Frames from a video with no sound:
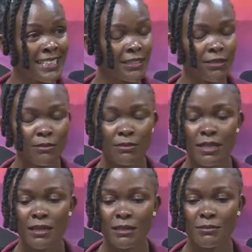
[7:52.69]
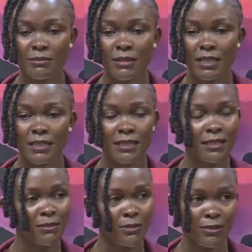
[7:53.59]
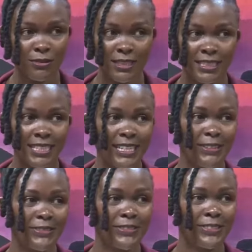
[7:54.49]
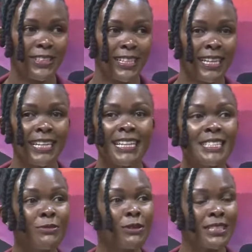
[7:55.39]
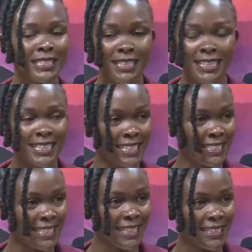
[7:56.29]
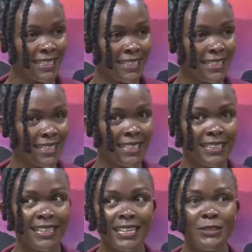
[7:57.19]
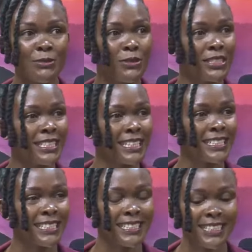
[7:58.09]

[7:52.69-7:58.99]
So I tell them, no, it's enough. Let's watch nature. Yeah. Can you watch the trees?